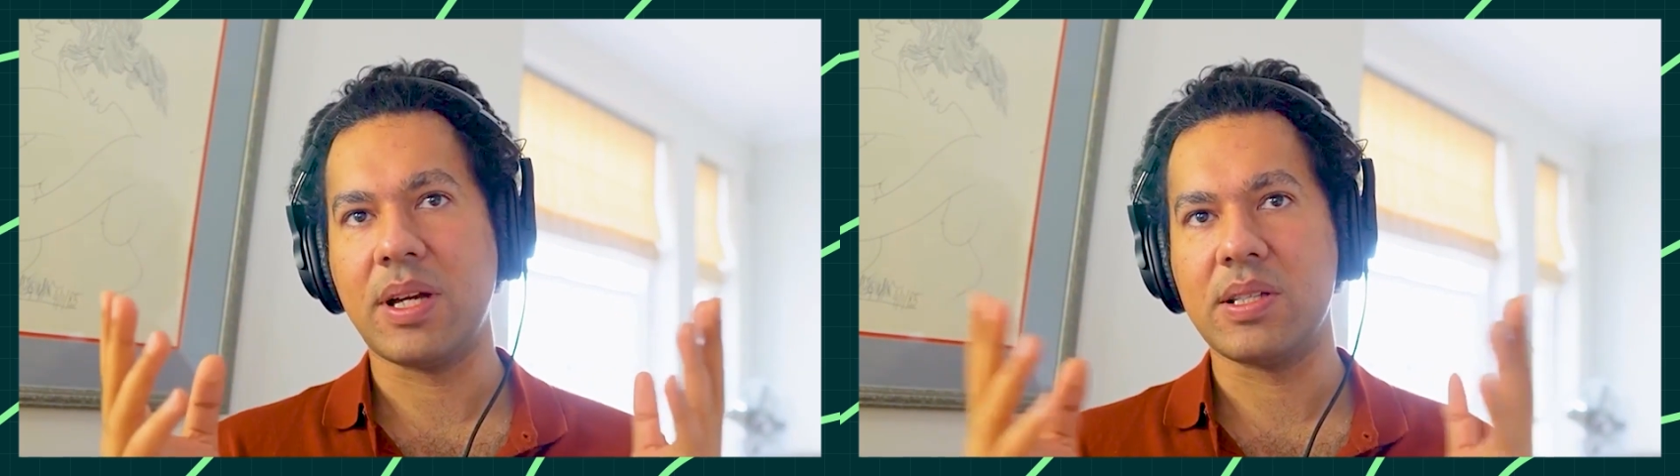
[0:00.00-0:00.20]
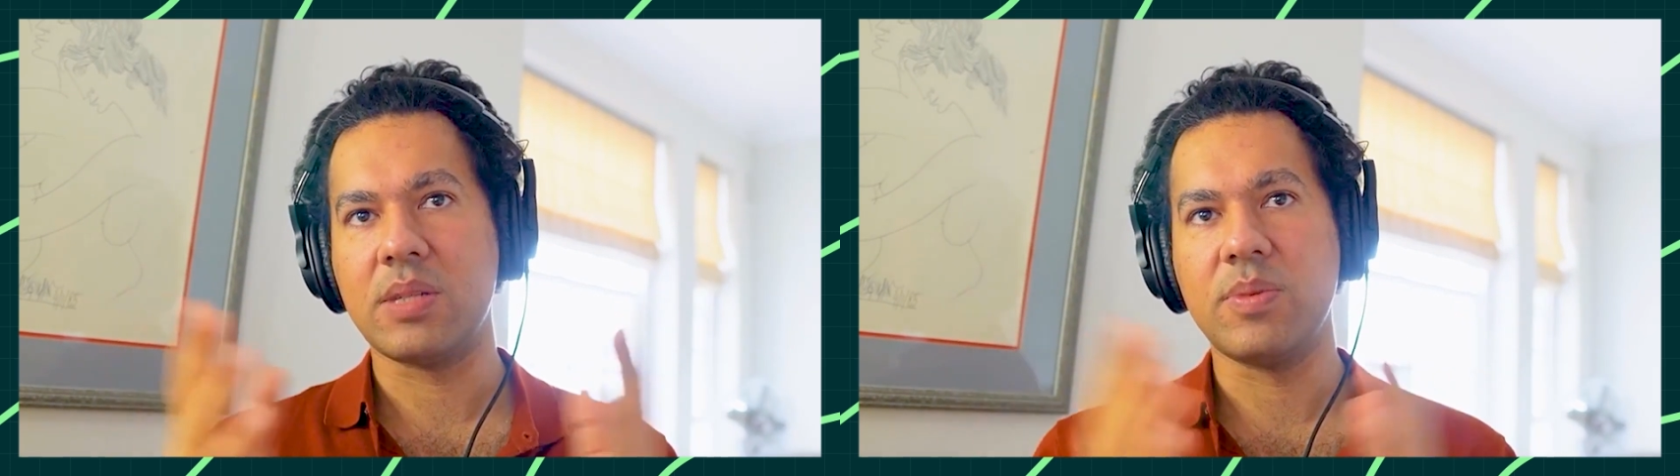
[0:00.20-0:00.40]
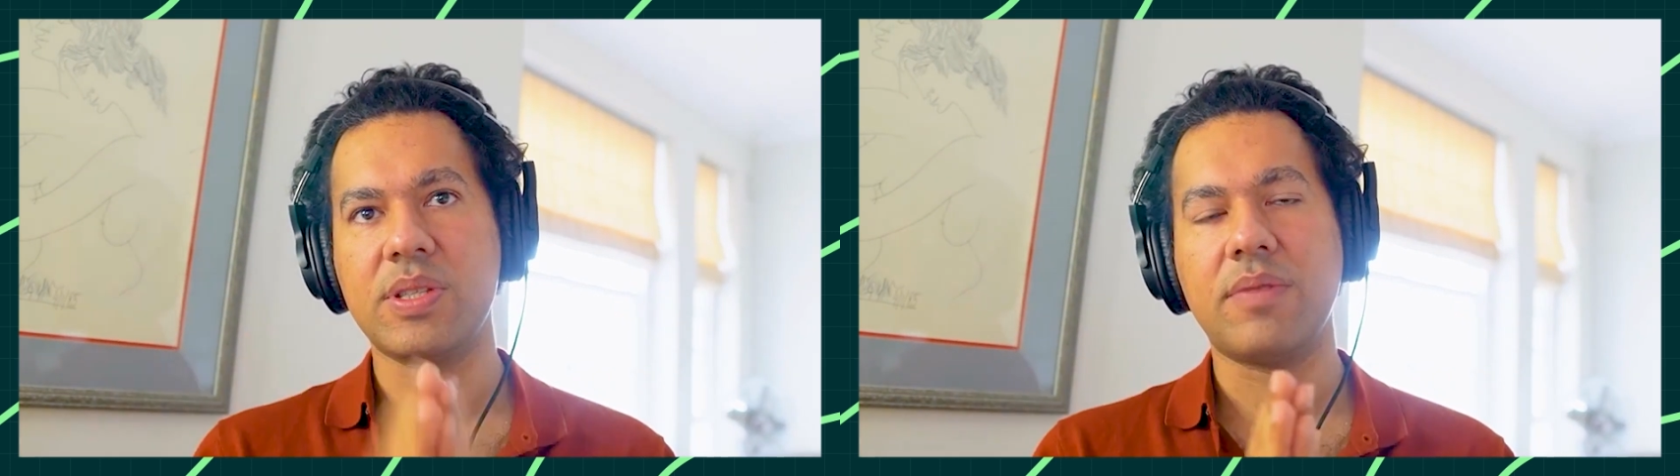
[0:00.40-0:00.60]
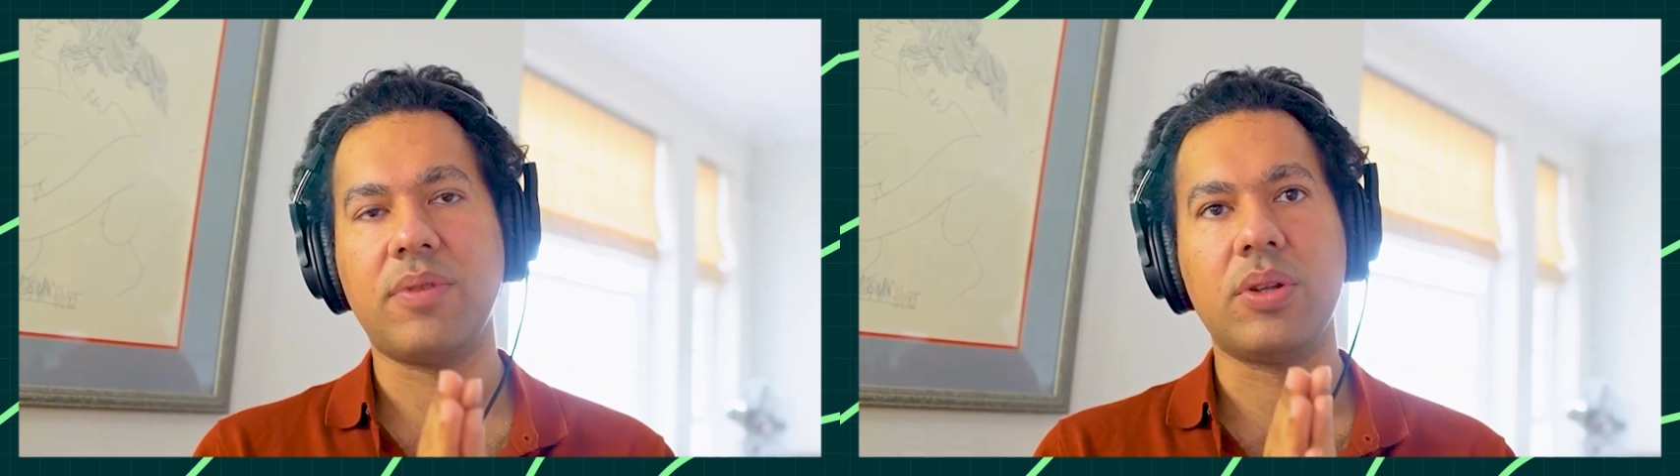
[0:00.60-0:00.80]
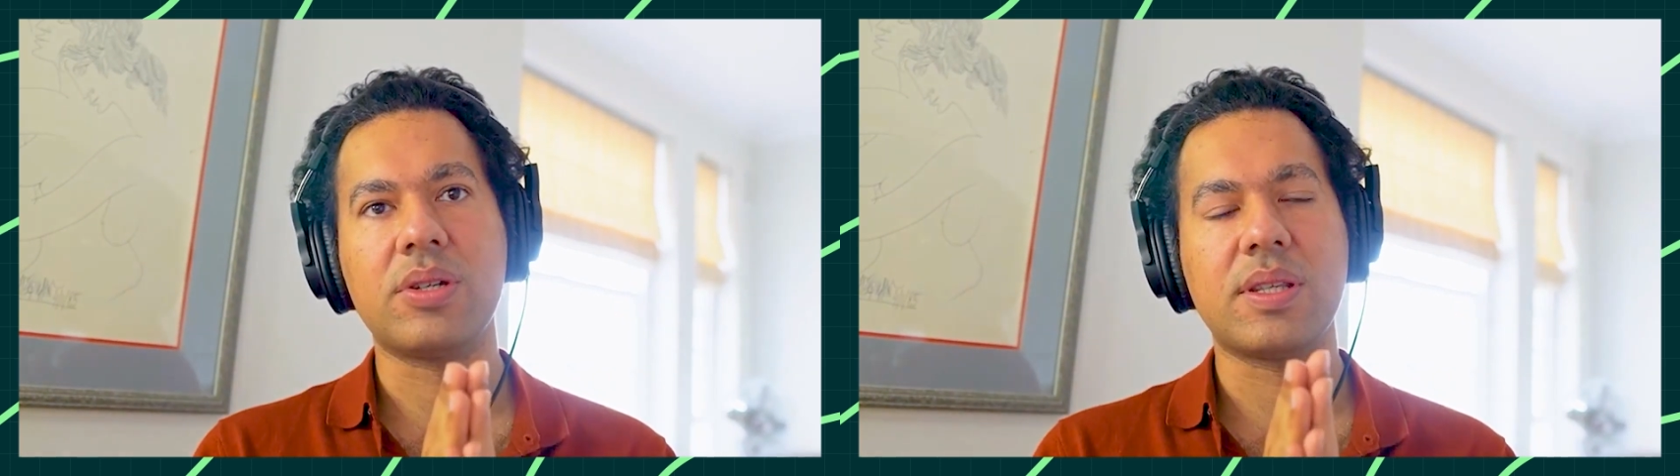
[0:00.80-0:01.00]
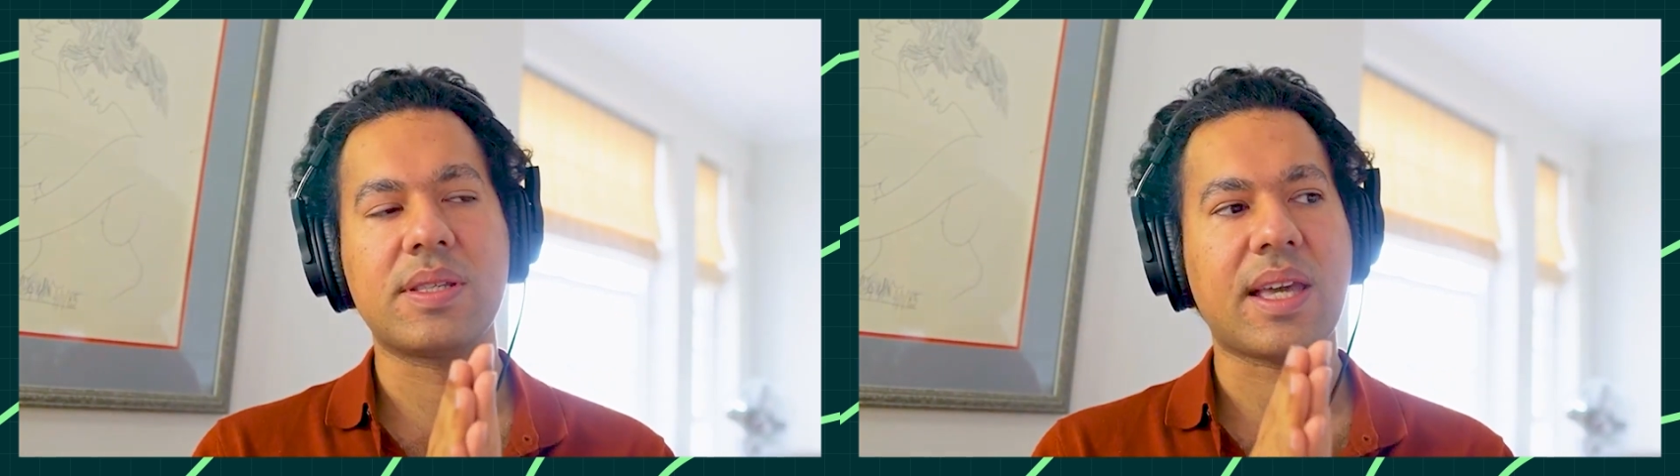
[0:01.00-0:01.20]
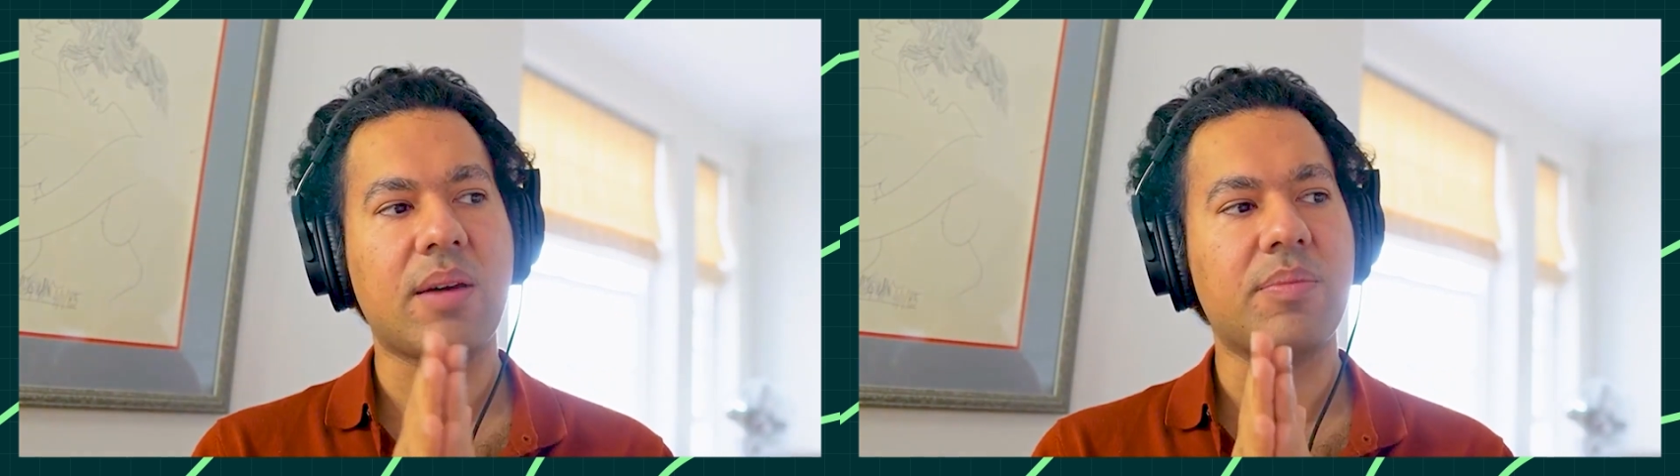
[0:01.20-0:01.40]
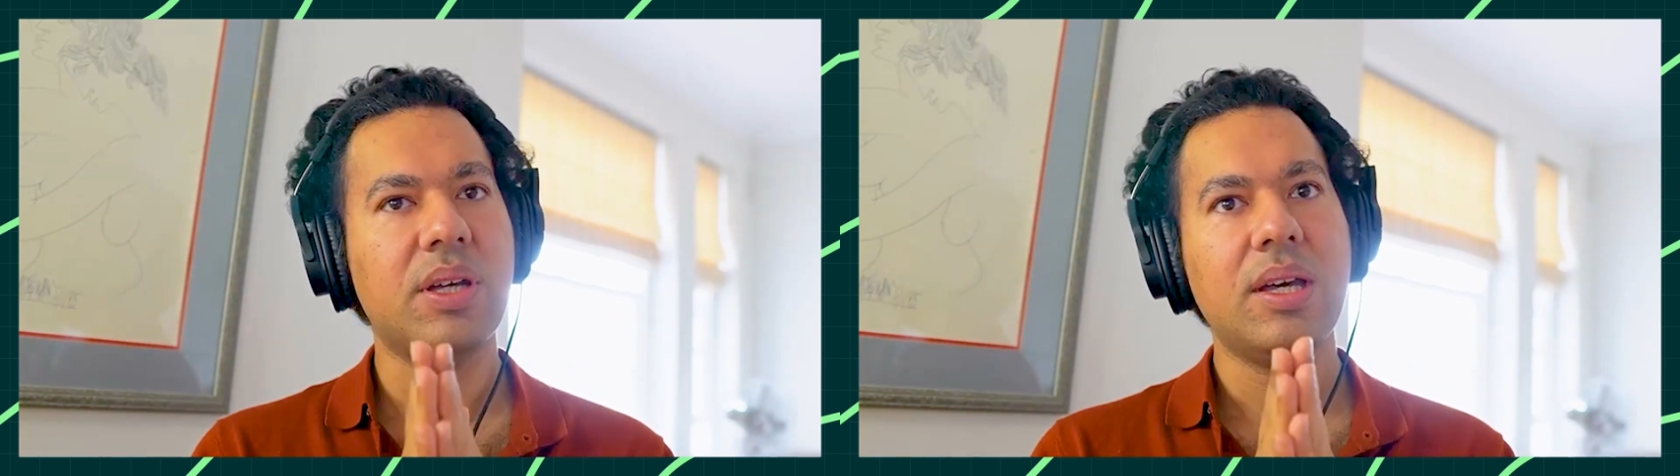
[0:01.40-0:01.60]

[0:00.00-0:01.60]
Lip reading: customers that fall into this camp.